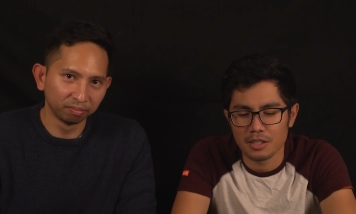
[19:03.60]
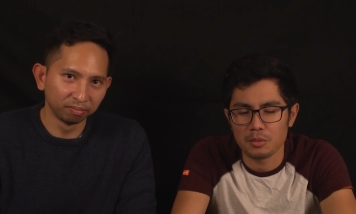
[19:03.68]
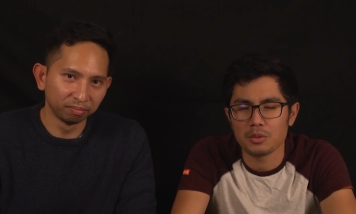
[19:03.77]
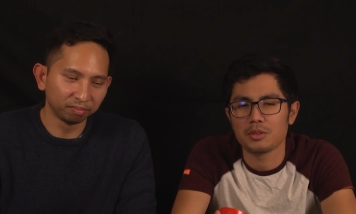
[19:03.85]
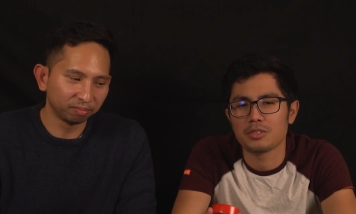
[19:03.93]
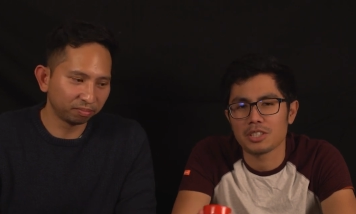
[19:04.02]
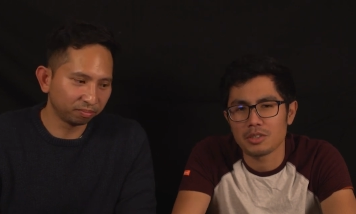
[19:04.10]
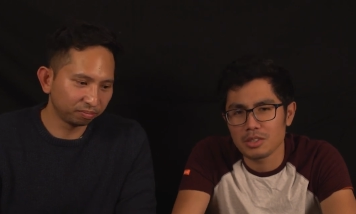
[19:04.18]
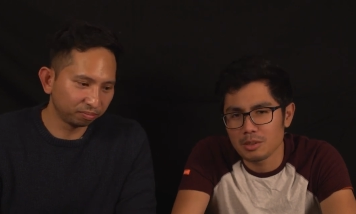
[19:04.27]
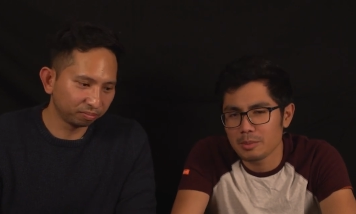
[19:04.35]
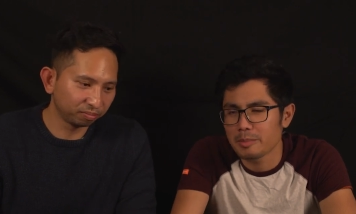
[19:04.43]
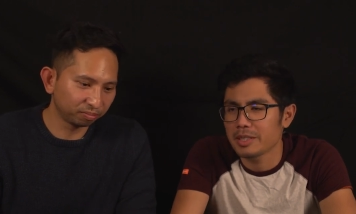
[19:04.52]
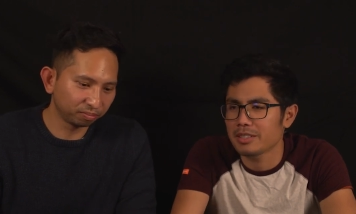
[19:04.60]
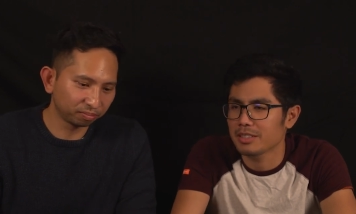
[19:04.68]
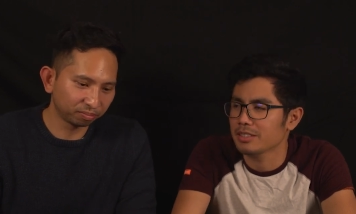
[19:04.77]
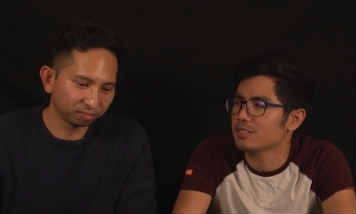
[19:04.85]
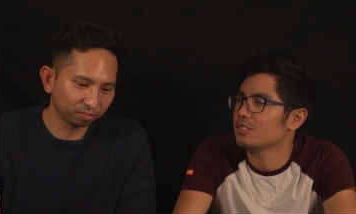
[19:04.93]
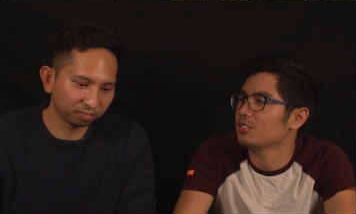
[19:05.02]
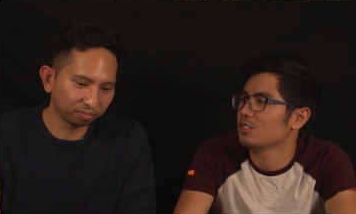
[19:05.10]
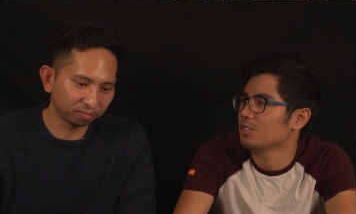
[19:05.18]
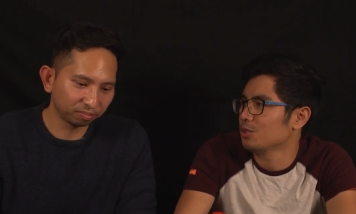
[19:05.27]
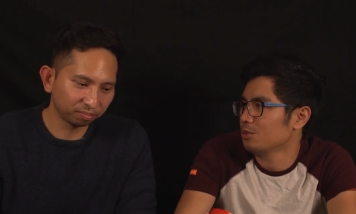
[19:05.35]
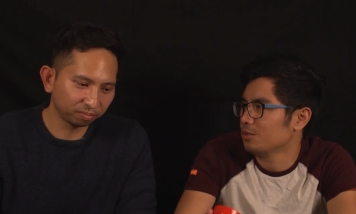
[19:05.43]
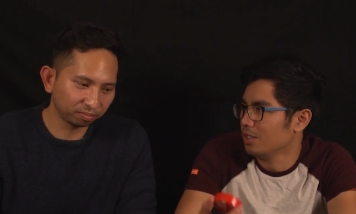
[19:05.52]
Speaker 1: it would generally be because
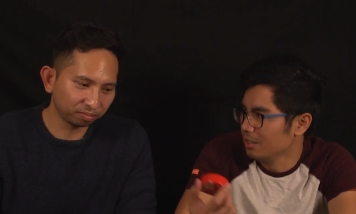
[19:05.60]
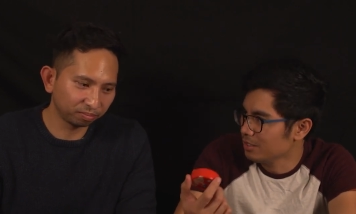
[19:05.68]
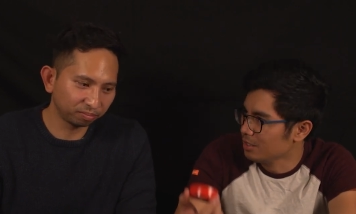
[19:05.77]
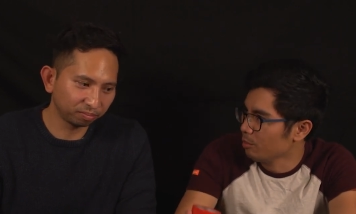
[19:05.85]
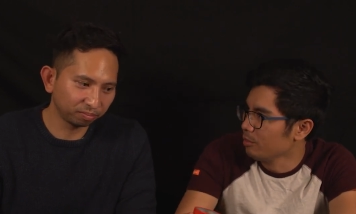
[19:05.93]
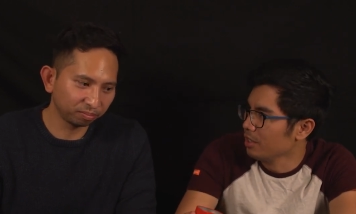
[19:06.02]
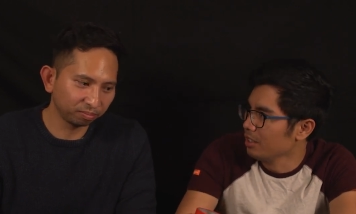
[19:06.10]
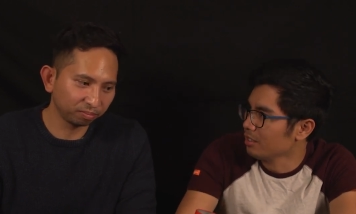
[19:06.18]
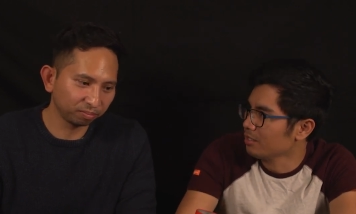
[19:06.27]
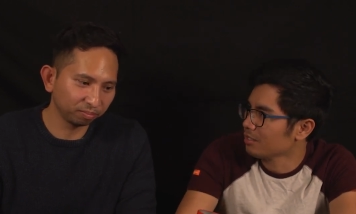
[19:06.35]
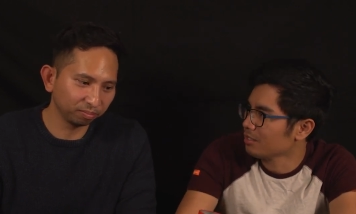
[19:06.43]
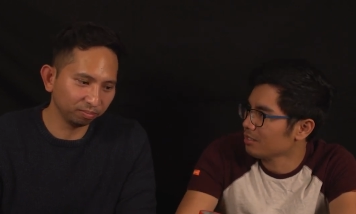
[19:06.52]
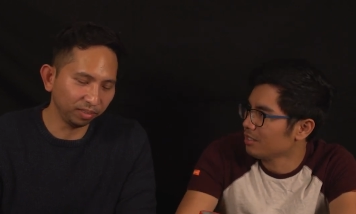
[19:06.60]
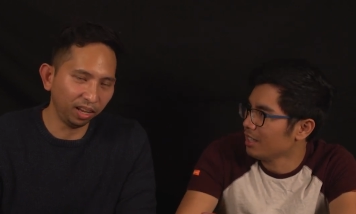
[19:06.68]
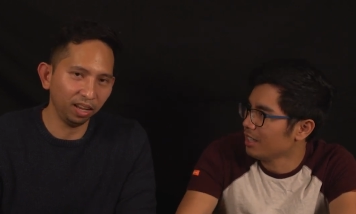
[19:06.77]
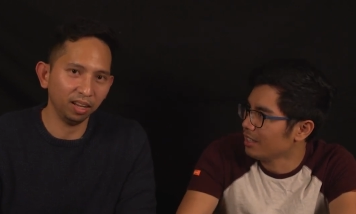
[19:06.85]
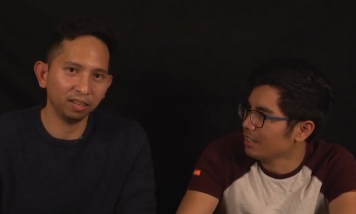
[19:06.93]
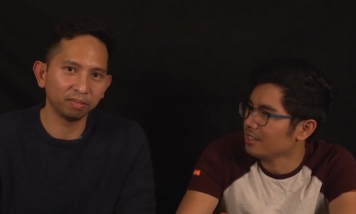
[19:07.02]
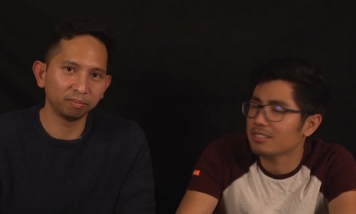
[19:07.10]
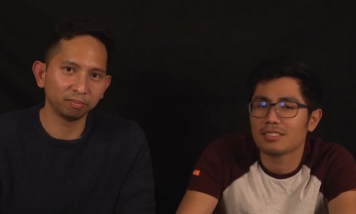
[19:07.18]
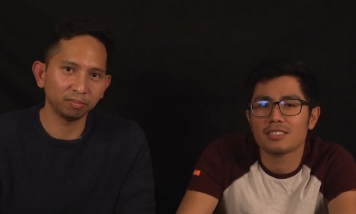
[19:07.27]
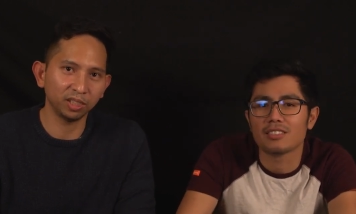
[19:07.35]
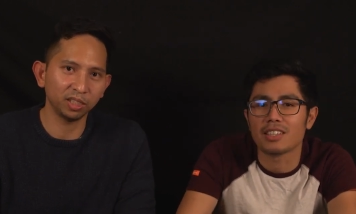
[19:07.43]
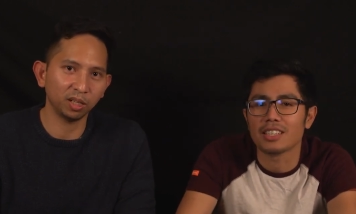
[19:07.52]
you've done something
Speaker 2: in it.
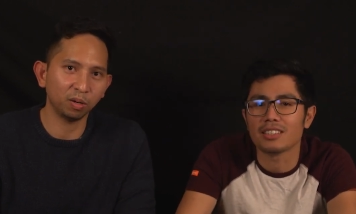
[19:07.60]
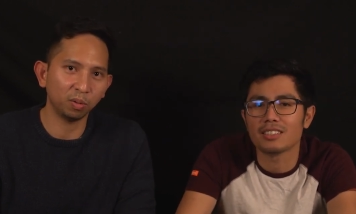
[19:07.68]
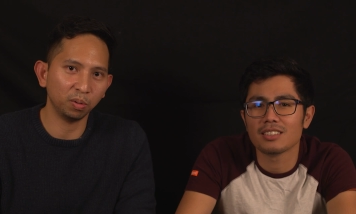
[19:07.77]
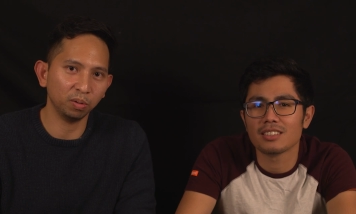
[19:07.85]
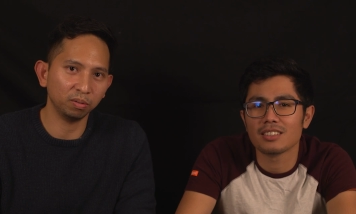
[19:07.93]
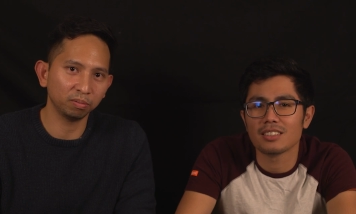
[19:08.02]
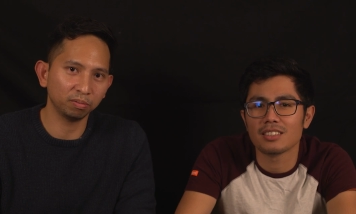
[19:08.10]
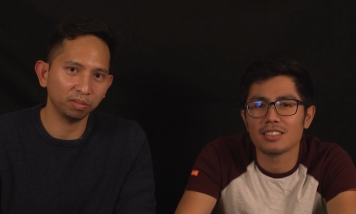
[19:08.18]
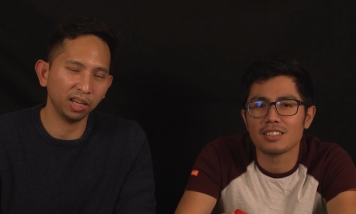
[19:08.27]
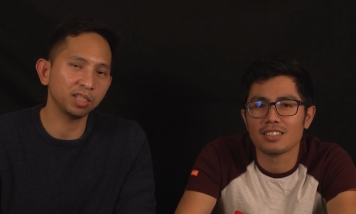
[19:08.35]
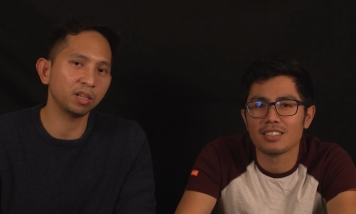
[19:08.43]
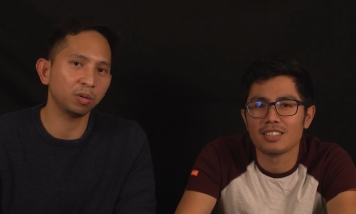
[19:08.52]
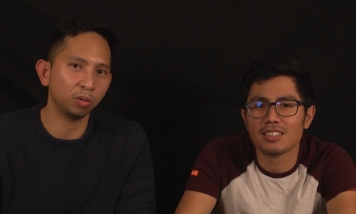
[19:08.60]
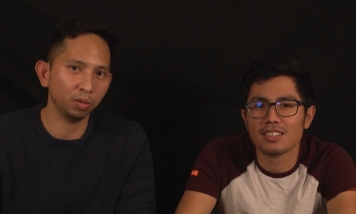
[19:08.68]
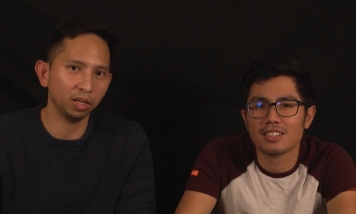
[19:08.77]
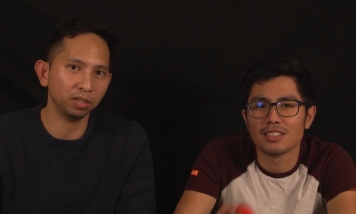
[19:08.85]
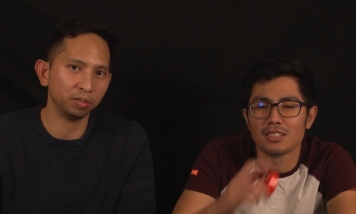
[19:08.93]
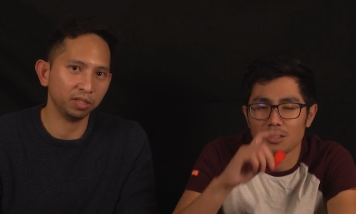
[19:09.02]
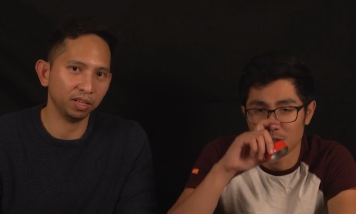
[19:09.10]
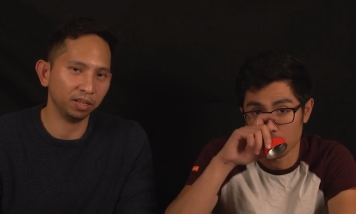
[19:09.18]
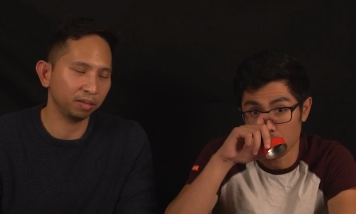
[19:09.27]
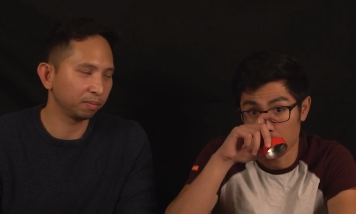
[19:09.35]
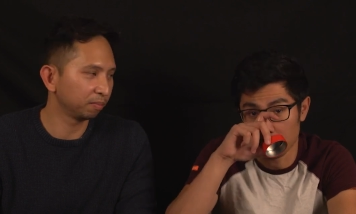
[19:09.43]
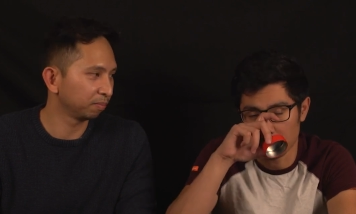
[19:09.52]
There's a hole. Extra hole, I should say.
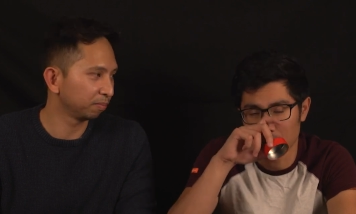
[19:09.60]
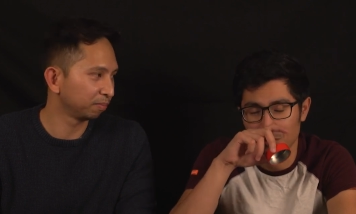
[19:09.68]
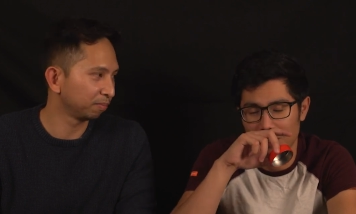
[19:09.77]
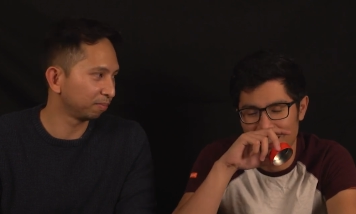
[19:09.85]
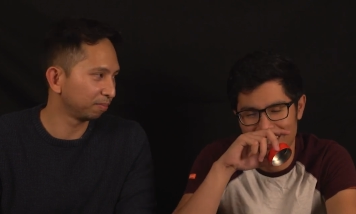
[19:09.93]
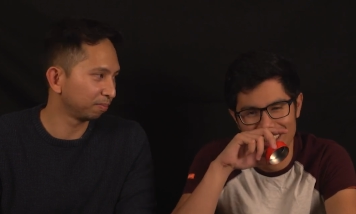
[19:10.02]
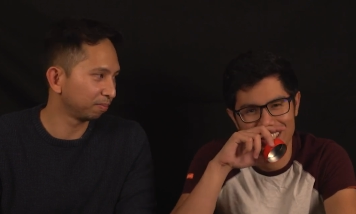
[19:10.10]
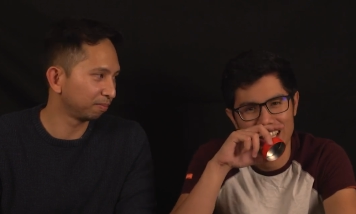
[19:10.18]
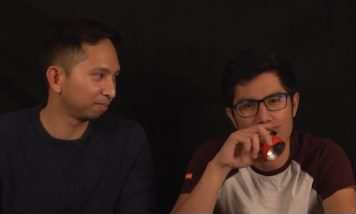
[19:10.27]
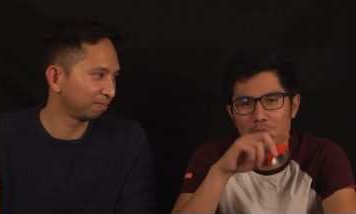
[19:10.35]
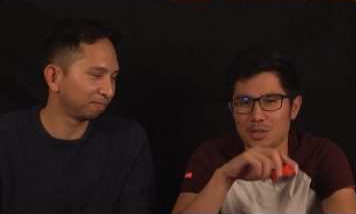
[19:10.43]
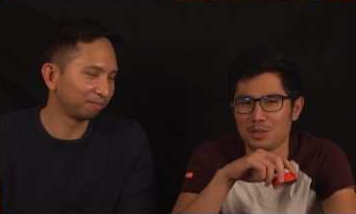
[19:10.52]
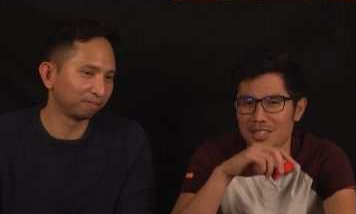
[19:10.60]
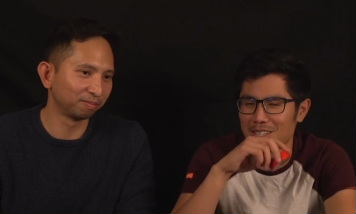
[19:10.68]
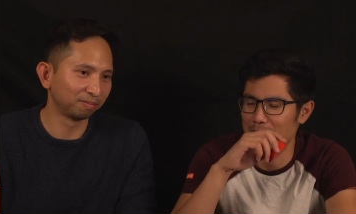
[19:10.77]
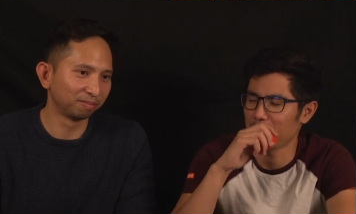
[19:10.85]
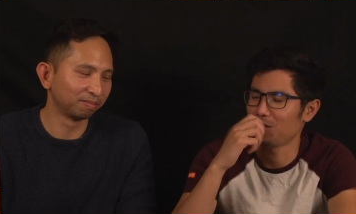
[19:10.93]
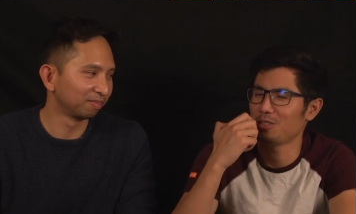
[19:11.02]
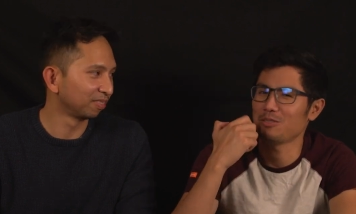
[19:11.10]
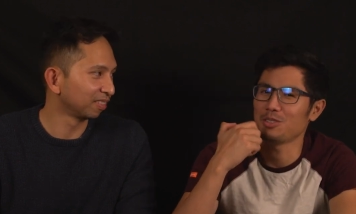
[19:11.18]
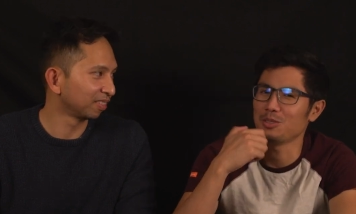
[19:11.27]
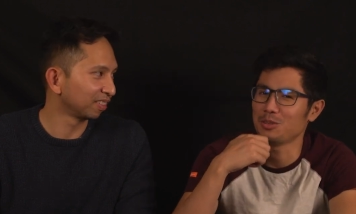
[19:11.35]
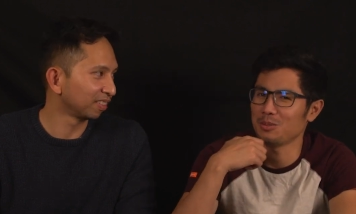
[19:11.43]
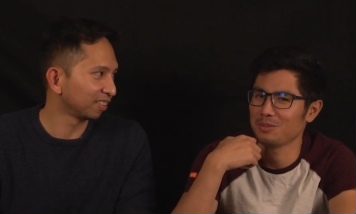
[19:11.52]
Oh, a hole. I was thinking more if
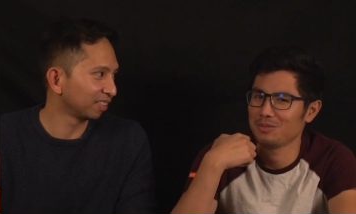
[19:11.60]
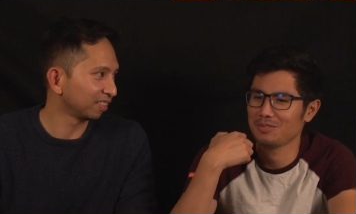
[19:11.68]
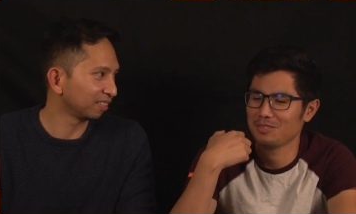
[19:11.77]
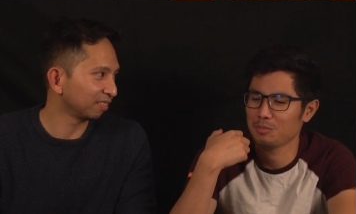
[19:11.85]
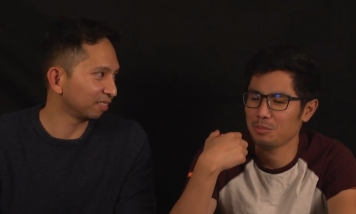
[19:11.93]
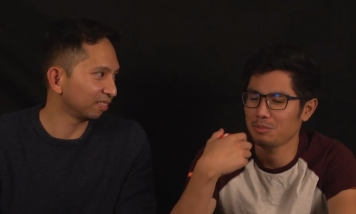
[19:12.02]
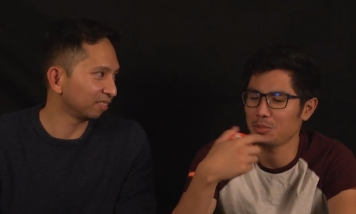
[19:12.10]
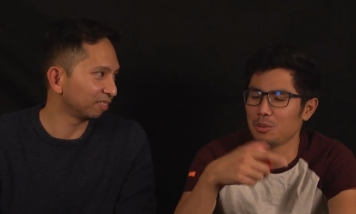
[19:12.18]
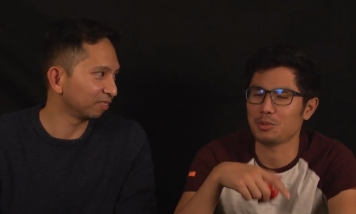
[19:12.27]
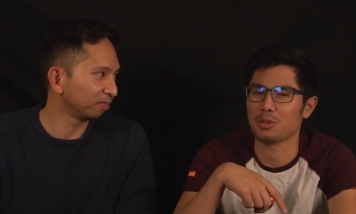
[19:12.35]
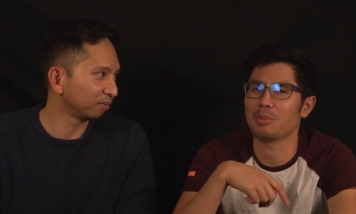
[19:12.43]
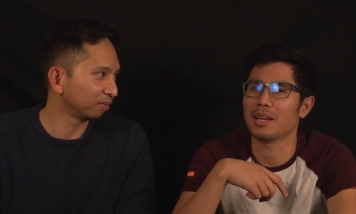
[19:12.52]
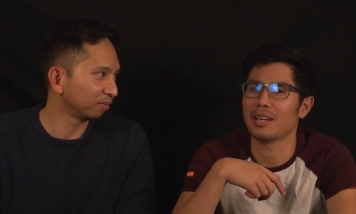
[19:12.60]
you pooped your